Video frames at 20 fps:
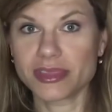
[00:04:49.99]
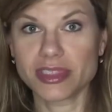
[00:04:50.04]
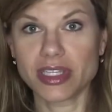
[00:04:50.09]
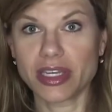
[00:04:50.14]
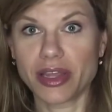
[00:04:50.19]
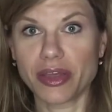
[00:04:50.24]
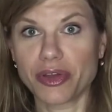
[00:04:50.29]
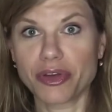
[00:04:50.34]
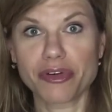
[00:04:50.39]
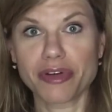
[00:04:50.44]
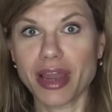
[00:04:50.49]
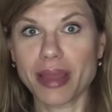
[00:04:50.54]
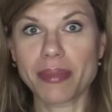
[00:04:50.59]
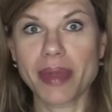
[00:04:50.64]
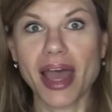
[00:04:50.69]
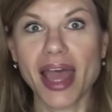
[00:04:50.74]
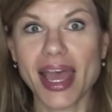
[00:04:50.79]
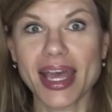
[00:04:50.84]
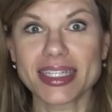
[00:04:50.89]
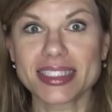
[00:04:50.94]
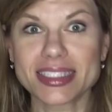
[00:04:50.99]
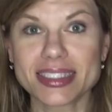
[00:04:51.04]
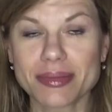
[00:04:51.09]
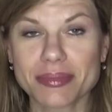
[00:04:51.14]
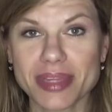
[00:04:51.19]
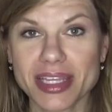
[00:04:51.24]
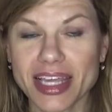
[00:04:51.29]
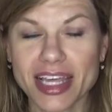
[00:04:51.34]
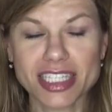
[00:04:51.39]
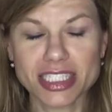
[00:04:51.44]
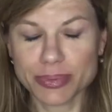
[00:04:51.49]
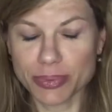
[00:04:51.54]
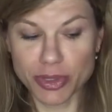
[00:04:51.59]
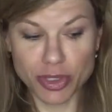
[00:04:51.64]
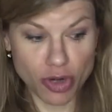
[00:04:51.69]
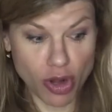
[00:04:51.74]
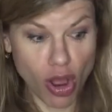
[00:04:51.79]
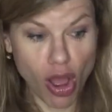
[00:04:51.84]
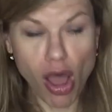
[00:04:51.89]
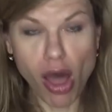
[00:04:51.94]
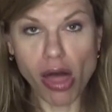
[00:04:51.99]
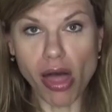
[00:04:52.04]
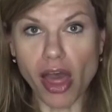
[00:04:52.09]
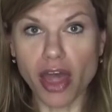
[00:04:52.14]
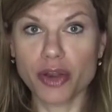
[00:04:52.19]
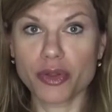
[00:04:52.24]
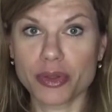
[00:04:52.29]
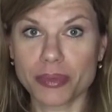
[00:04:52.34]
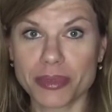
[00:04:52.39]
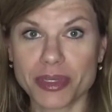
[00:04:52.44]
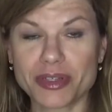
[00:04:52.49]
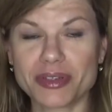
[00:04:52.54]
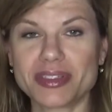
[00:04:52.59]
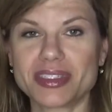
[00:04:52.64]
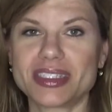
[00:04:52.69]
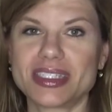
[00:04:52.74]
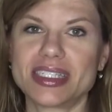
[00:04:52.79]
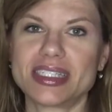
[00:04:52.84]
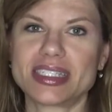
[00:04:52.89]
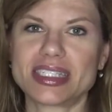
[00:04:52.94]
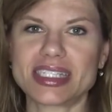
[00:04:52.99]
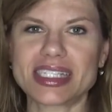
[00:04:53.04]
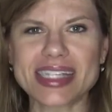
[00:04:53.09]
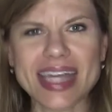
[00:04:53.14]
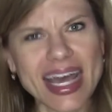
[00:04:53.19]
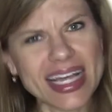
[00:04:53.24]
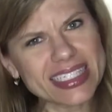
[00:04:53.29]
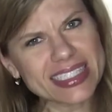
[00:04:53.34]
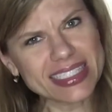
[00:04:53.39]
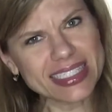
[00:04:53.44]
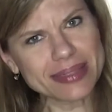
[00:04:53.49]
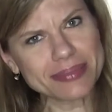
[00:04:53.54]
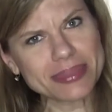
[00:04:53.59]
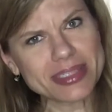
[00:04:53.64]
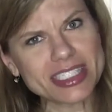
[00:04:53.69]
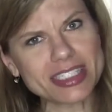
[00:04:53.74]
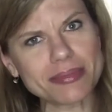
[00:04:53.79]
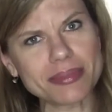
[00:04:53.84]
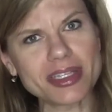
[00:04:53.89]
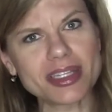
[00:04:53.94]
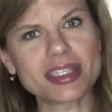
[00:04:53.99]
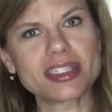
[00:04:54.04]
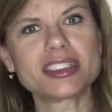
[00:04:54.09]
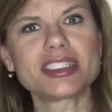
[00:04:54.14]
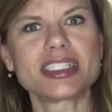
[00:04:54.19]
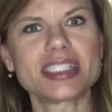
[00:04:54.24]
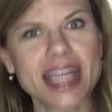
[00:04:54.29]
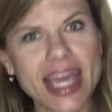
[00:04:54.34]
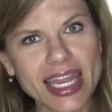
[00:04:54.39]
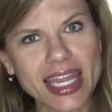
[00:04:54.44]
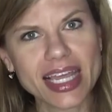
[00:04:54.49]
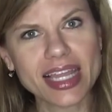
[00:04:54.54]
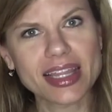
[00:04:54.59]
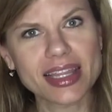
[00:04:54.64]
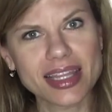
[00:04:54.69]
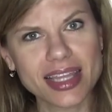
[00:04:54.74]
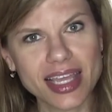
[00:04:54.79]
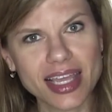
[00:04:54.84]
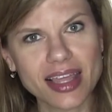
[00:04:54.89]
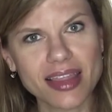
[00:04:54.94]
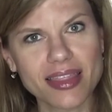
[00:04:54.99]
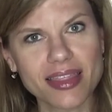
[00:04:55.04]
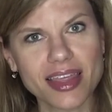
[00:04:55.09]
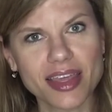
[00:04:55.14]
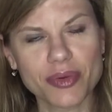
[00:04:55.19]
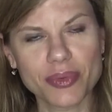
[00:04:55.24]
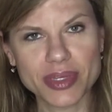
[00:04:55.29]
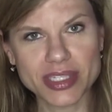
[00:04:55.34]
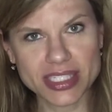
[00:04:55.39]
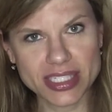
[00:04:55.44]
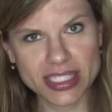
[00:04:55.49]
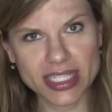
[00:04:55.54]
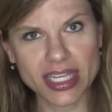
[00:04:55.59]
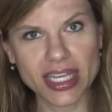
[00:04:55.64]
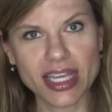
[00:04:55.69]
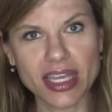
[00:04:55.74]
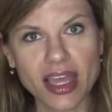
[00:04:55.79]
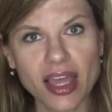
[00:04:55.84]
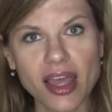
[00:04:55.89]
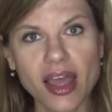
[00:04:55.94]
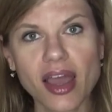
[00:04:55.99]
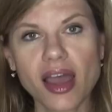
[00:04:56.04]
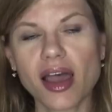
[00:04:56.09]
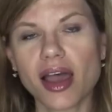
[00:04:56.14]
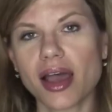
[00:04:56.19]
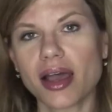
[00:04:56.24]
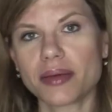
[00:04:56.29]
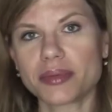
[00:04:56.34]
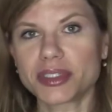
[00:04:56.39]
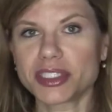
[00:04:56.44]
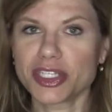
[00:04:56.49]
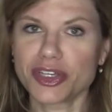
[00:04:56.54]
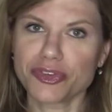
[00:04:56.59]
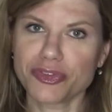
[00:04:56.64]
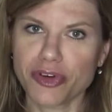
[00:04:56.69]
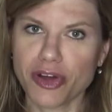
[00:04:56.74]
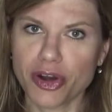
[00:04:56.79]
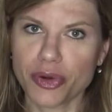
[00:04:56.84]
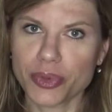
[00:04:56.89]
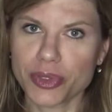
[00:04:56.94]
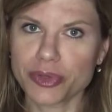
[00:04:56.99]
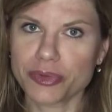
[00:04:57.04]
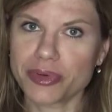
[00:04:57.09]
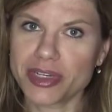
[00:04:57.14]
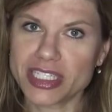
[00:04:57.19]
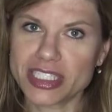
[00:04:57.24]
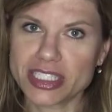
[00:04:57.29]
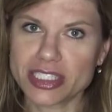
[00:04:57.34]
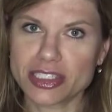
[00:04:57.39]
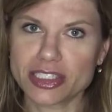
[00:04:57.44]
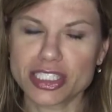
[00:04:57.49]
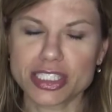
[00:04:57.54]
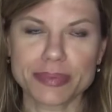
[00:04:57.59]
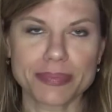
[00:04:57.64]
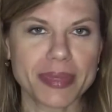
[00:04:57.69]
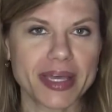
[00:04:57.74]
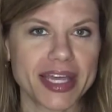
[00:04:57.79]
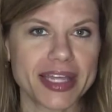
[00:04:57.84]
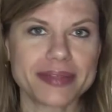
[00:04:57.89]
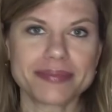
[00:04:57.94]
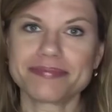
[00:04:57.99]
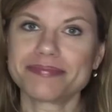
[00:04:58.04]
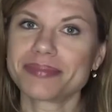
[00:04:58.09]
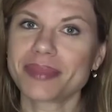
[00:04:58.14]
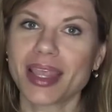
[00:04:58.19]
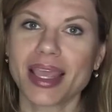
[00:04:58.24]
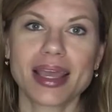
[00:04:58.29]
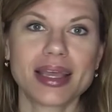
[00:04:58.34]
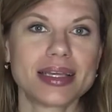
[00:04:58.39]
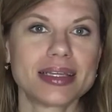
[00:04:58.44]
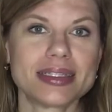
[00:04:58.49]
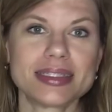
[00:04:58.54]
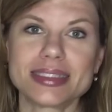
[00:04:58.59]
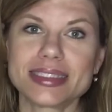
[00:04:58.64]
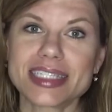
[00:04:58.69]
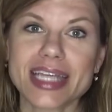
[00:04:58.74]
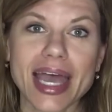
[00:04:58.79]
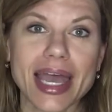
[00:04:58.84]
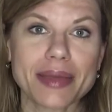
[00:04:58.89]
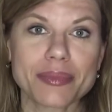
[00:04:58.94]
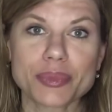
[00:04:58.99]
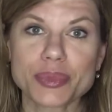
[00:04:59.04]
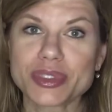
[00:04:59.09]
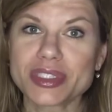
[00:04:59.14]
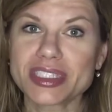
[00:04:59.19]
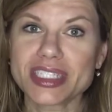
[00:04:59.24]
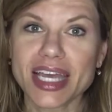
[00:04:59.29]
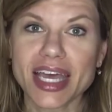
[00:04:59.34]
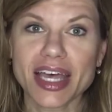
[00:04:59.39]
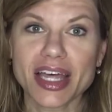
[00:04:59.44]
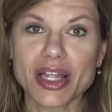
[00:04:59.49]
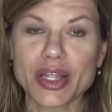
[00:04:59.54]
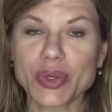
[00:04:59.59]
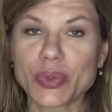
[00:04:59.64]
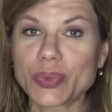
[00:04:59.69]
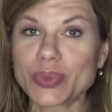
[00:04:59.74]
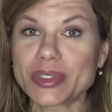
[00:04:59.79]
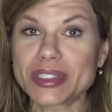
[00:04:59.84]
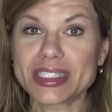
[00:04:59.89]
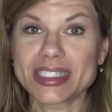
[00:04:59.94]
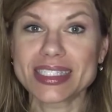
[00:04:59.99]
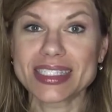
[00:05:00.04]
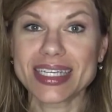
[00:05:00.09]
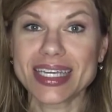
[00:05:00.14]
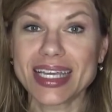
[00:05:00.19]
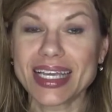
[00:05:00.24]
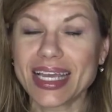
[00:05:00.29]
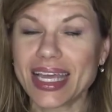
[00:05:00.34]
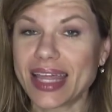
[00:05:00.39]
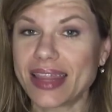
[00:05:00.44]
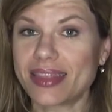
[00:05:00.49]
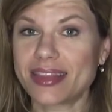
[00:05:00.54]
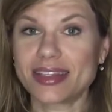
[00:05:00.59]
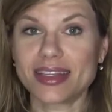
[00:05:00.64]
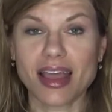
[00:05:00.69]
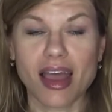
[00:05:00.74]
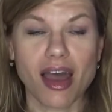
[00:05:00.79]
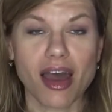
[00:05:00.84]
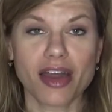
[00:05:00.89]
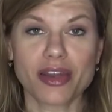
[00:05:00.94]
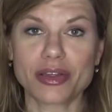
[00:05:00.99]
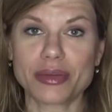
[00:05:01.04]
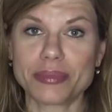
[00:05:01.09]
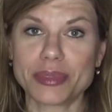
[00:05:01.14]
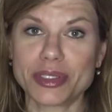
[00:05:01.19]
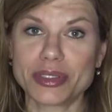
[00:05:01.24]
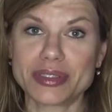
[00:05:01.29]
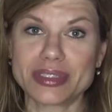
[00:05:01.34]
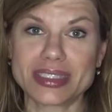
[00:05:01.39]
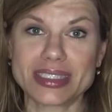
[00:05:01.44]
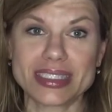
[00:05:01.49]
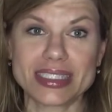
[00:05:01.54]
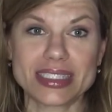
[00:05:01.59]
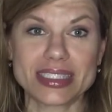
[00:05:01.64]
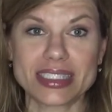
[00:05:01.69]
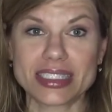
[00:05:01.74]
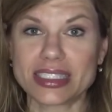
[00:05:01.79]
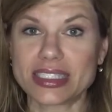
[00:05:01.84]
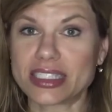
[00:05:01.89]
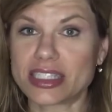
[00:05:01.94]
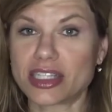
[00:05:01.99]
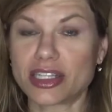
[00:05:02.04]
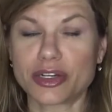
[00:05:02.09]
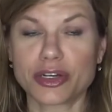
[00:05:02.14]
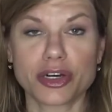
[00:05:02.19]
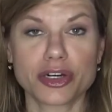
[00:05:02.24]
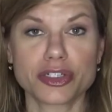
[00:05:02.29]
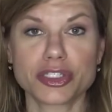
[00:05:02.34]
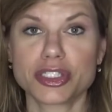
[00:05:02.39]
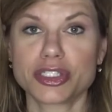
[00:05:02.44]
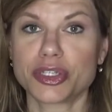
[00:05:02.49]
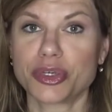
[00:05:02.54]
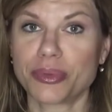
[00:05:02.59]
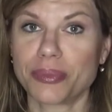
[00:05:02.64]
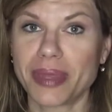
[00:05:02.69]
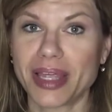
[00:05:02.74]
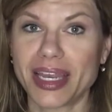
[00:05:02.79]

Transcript: you know, grandma had something else, but they're all autoimmune diseases. That seems to be the genetic link that we see um, so far with research. But time will tell. We'll see autoimmune diseases. There are so